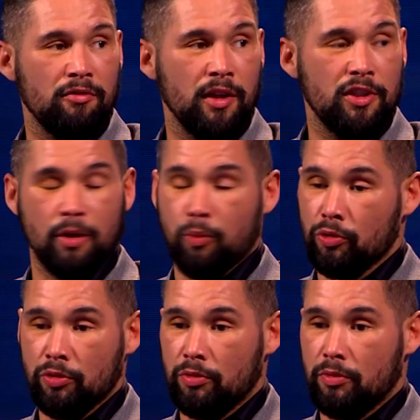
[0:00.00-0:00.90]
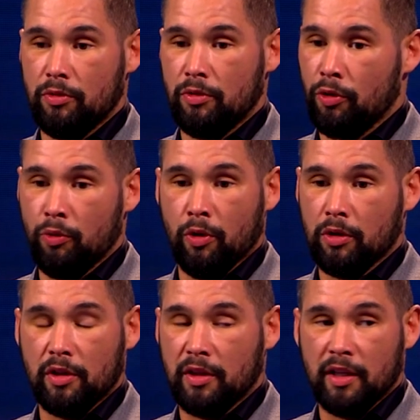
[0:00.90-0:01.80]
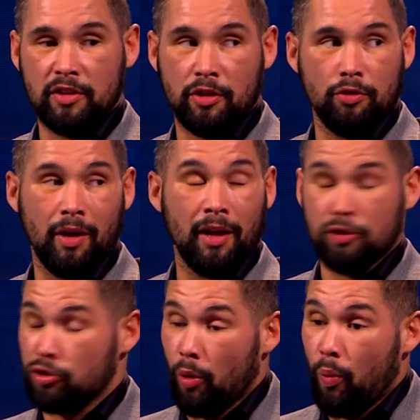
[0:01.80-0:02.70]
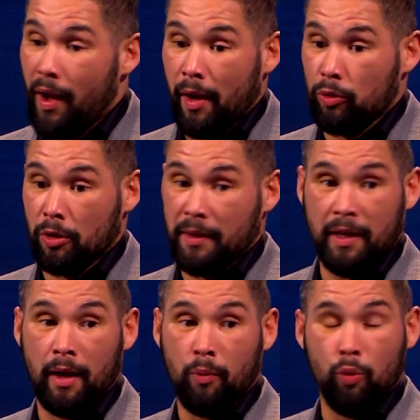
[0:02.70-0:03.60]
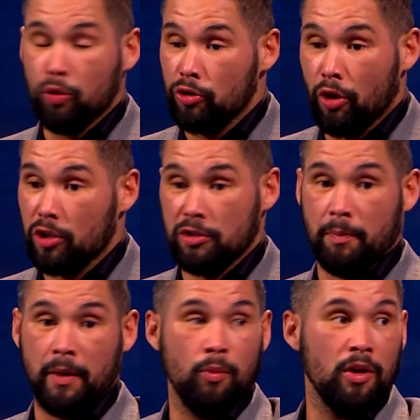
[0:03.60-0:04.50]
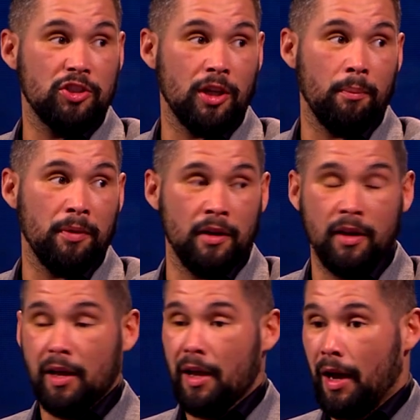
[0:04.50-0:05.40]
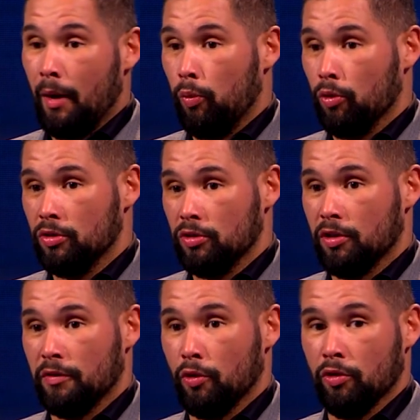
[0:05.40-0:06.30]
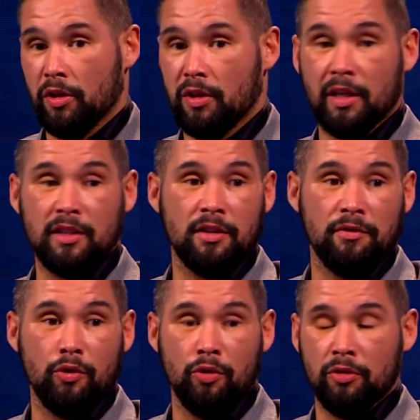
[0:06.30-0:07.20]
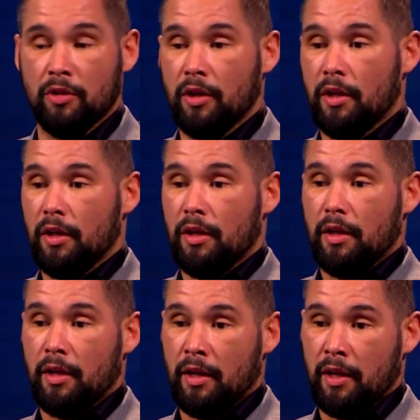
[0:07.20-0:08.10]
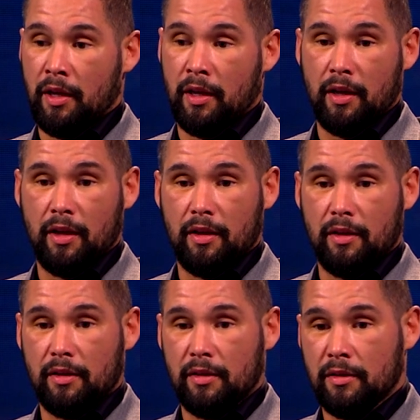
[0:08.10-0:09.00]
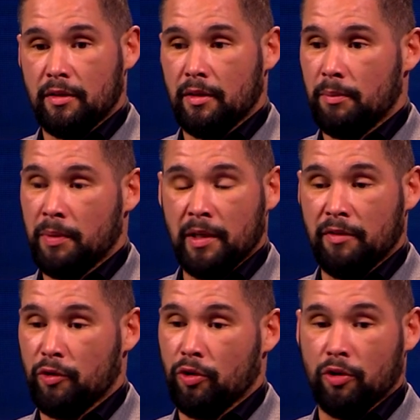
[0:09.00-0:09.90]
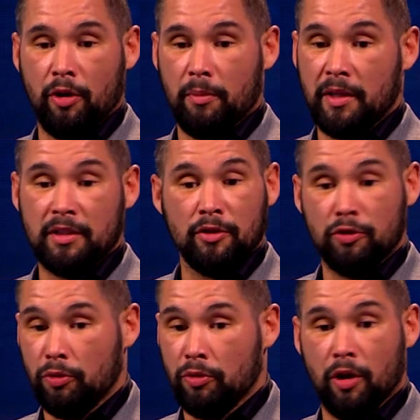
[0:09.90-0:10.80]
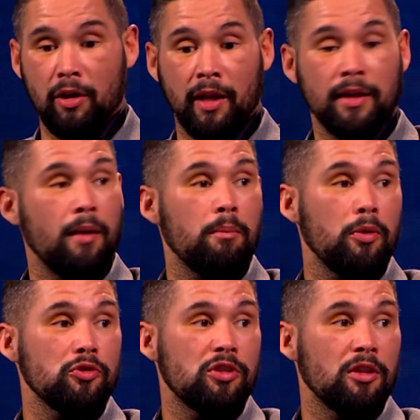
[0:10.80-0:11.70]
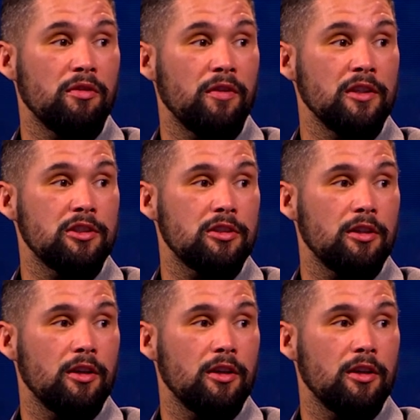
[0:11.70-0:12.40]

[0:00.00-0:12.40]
Rachel, I wouldn't do what the things I do. I, there's no way I would have been. I would not have been world champion. I wouldn't have done the things I've done. Uh, believe it or not, mate, I do not like getting punched in the face.